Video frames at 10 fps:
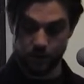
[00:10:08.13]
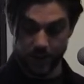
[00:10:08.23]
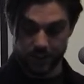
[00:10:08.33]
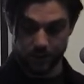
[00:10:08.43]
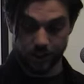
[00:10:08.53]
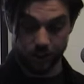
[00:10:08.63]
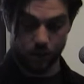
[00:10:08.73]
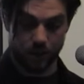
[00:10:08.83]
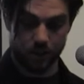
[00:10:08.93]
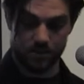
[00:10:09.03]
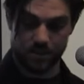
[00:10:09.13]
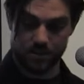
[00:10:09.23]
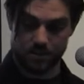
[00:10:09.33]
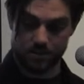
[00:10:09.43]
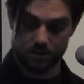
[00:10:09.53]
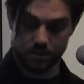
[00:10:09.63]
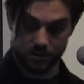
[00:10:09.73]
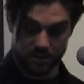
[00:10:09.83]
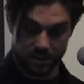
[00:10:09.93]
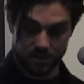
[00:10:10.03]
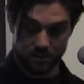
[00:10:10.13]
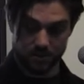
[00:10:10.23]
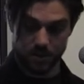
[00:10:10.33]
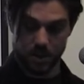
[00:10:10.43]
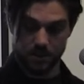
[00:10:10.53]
greater and growing consensus, consensus